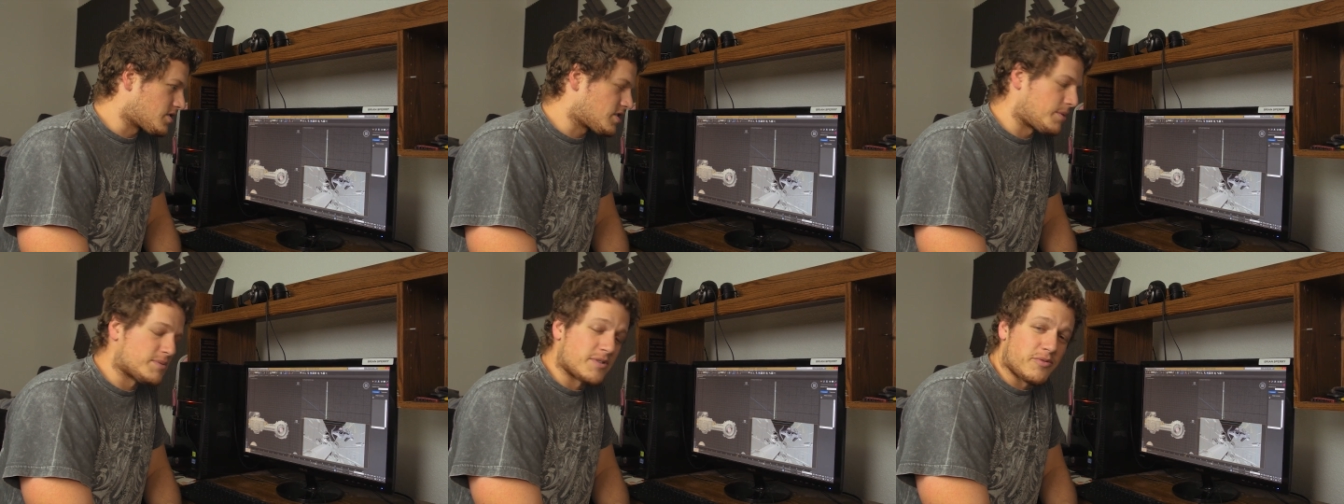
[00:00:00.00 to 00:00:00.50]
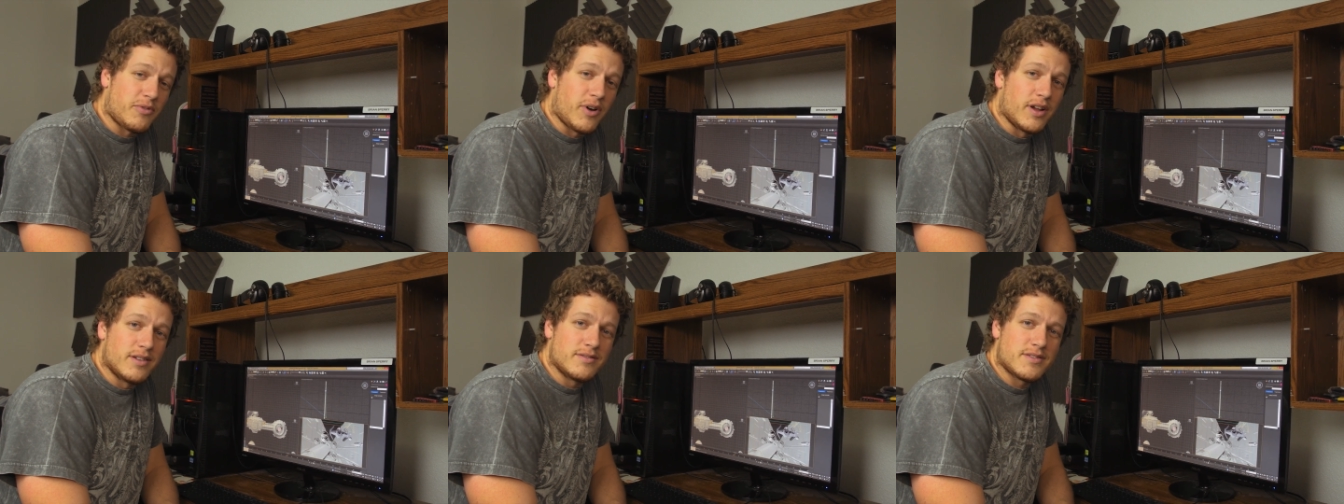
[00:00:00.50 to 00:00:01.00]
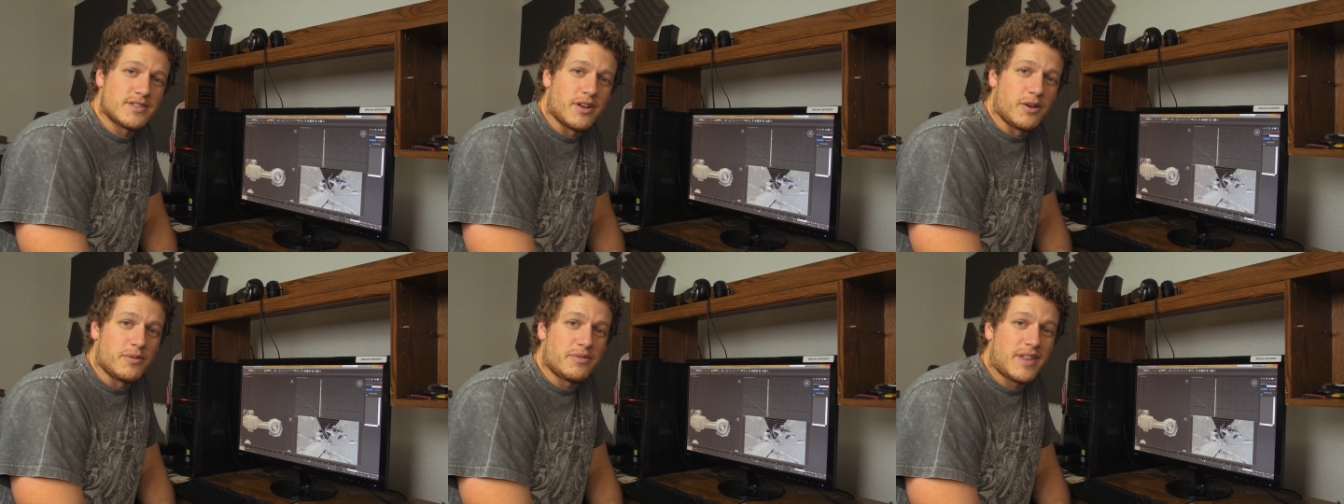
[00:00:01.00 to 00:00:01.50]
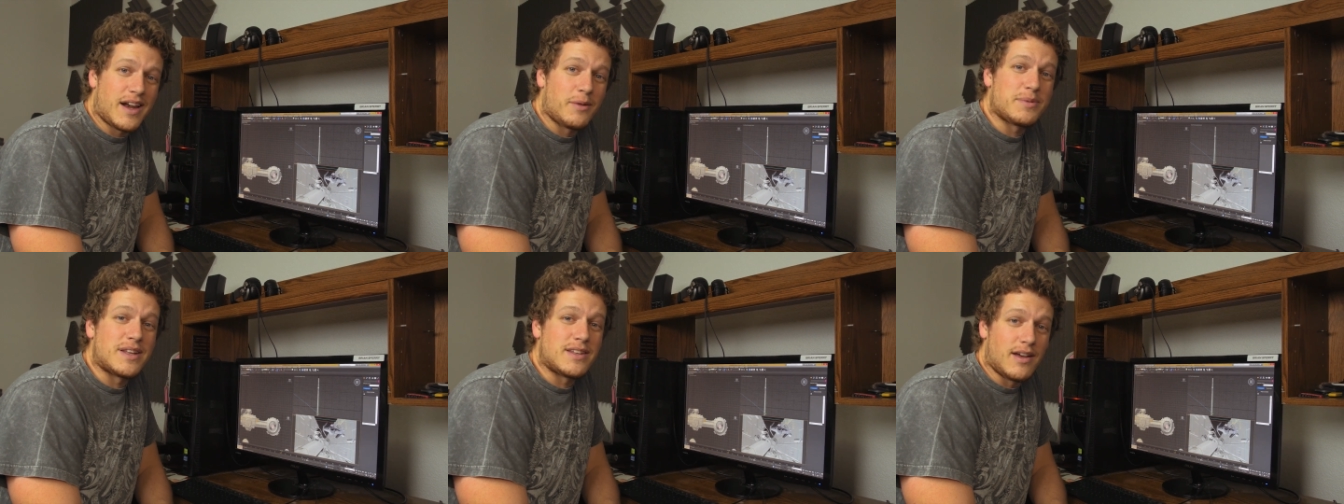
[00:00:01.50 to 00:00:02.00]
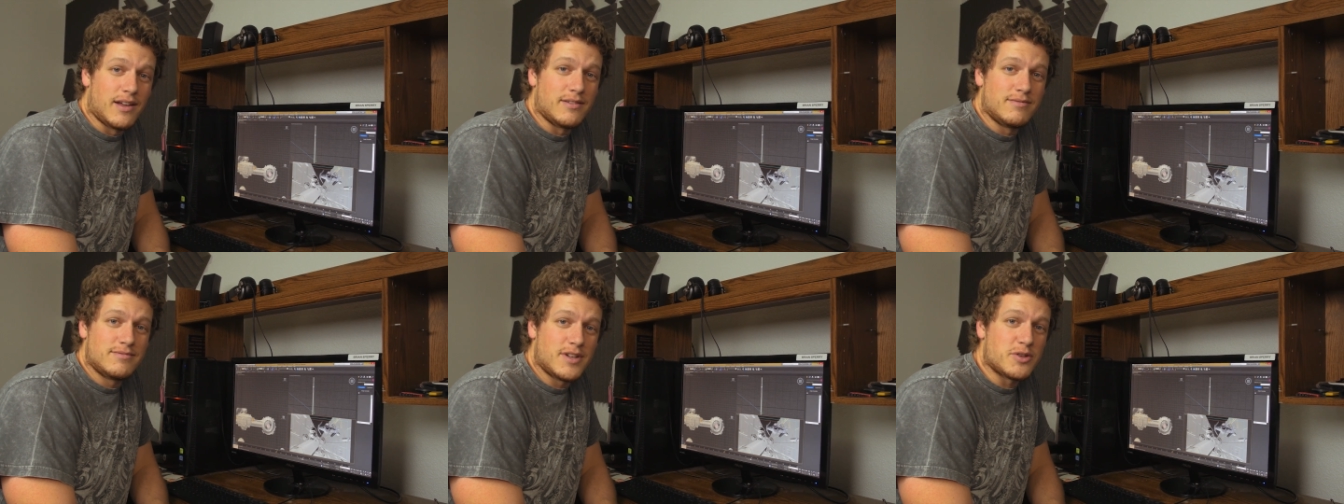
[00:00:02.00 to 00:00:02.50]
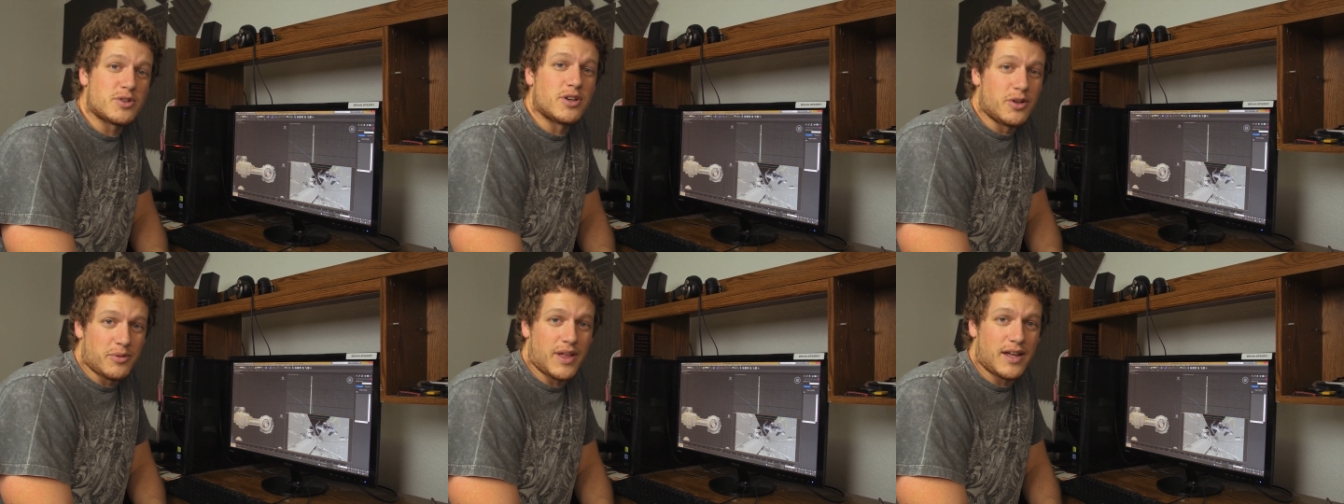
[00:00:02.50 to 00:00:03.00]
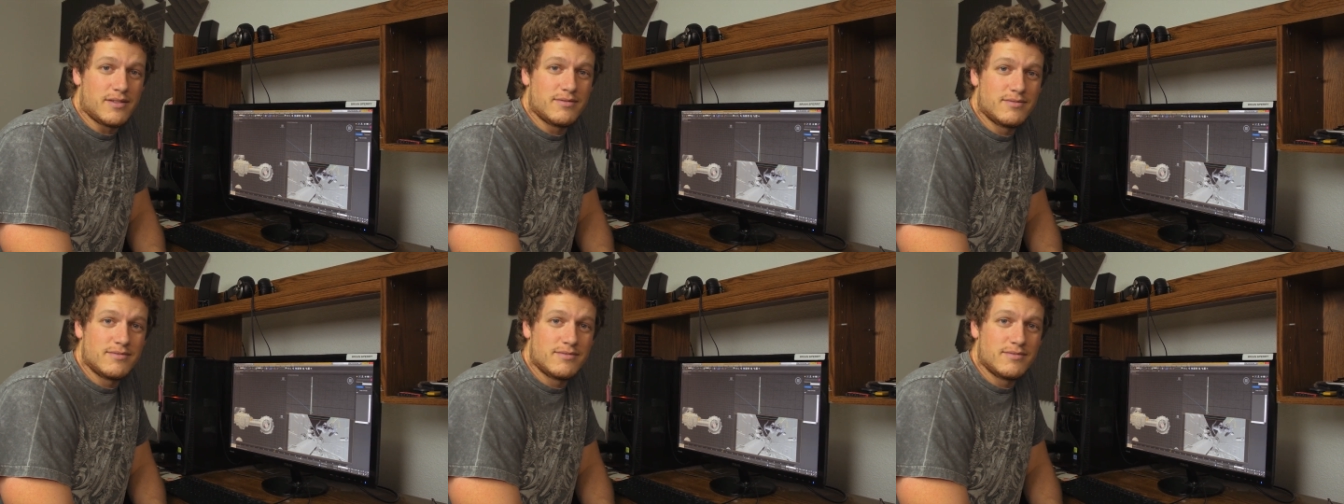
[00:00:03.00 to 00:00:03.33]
ships in front. So that helped a ton. You should do that.